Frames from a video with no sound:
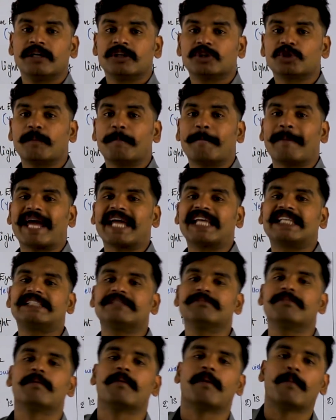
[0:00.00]
So
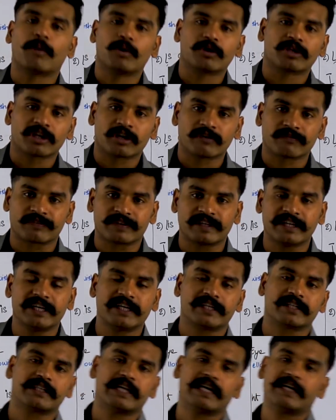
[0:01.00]
maximum amount of
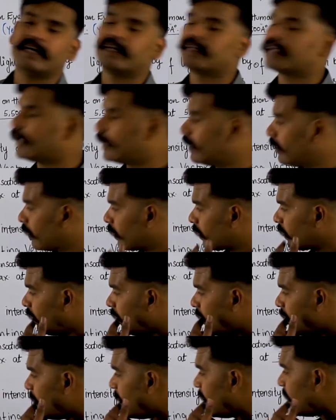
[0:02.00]
heat that it can
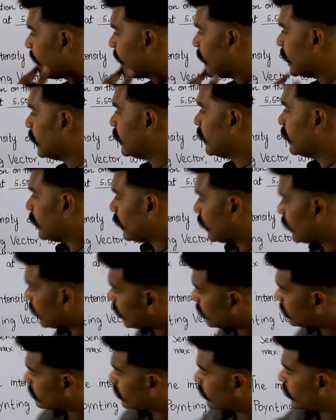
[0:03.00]
radiate
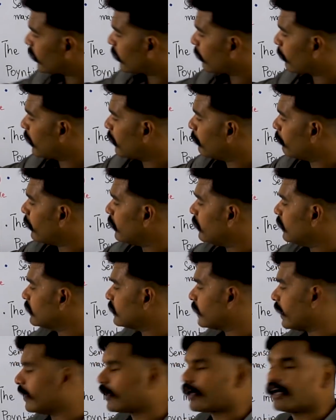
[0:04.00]
is determined by
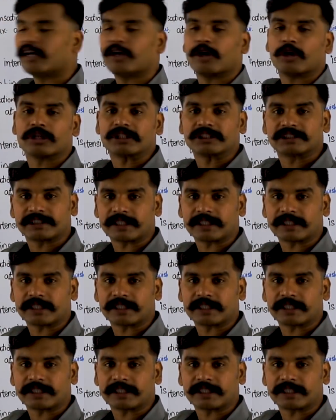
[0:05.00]
this red hot